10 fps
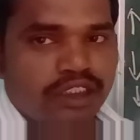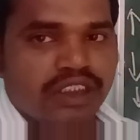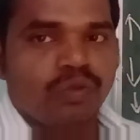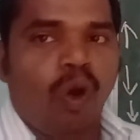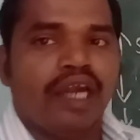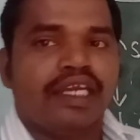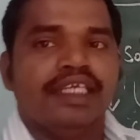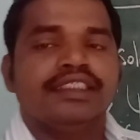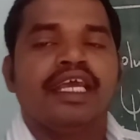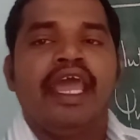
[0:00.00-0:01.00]
What
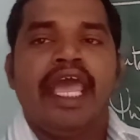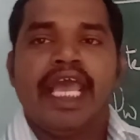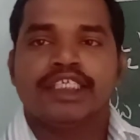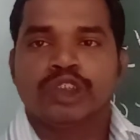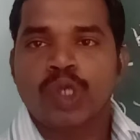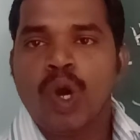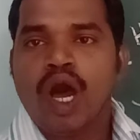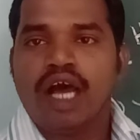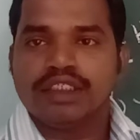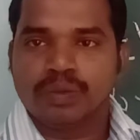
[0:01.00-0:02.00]
is
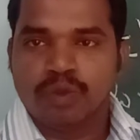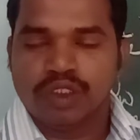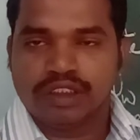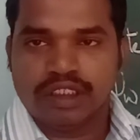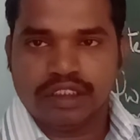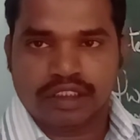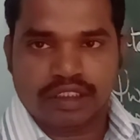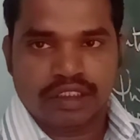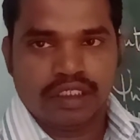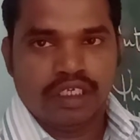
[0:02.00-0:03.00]
exosmosis?